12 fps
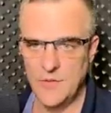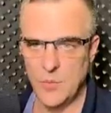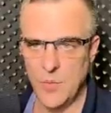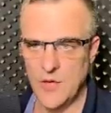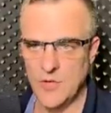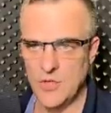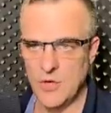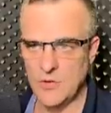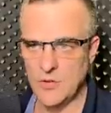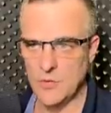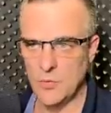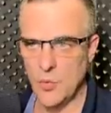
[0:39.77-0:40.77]
to
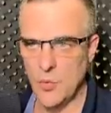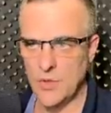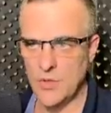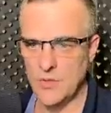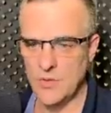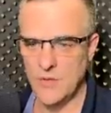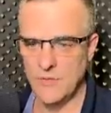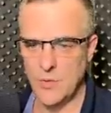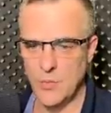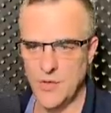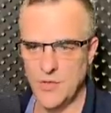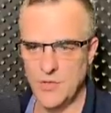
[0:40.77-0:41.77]
wireshark.org if
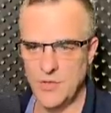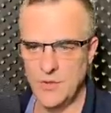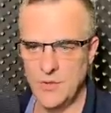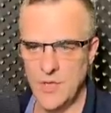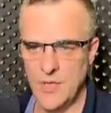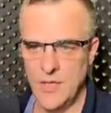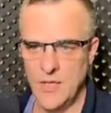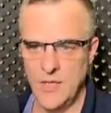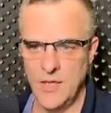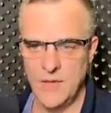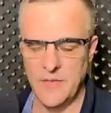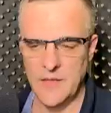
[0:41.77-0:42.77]
you wanted to,
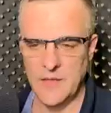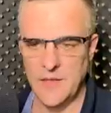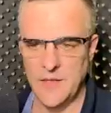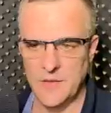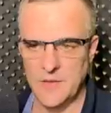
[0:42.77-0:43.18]
and then click